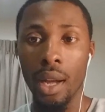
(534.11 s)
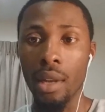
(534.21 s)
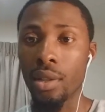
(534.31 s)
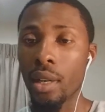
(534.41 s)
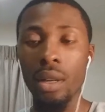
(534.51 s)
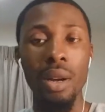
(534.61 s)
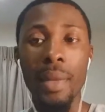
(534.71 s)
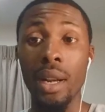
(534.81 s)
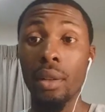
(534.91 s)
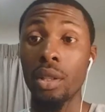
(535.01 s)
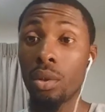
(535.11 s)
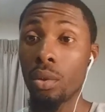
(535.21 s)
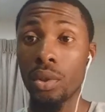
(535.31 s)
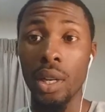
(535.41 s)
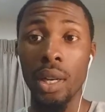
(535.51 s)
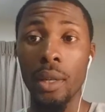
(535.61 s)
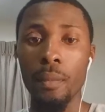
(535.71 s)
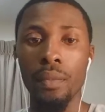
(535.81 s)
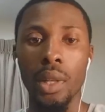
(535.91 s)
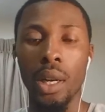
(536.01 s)
As y'all know, I'm not a huge
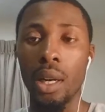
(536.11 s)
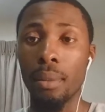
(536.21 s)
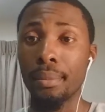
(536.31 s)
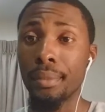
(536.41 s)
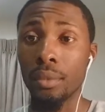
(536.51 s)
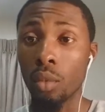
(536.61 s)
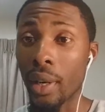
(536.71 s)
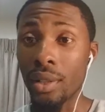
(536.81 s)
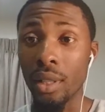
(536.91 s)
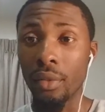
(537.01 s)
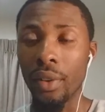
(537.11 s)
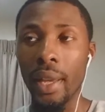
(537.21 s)
racing